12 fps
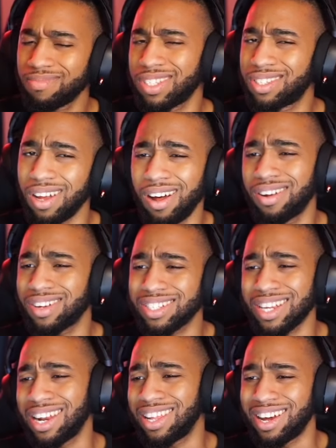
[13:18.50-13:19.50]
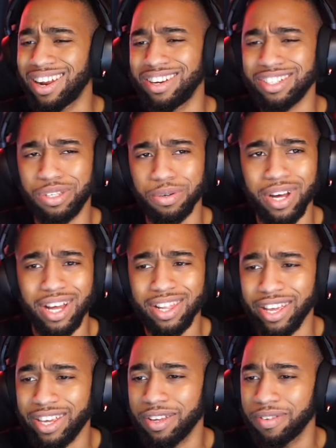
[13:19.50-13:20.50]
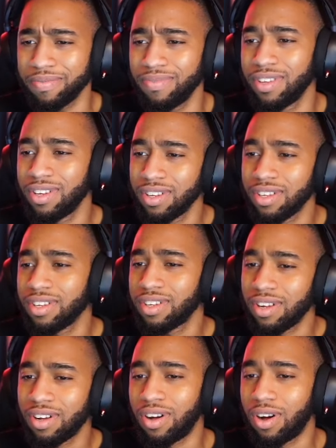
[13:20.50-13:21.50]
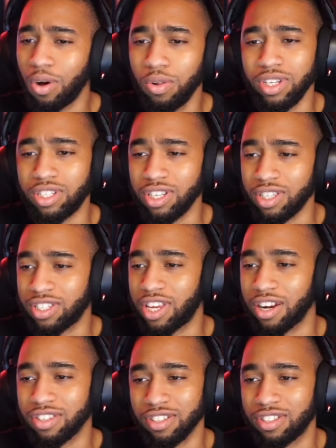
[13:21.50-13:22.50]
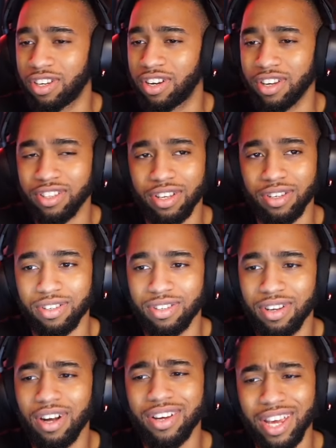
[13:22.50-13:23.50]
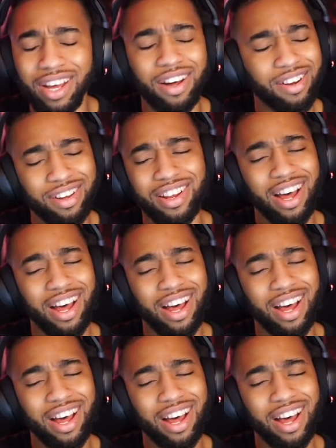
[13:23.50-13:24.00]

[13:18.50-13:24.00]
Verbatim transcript: song, it's got a lot of energy to it. I like it. Holy shit, these characters look generic though. Okay, hold on. I,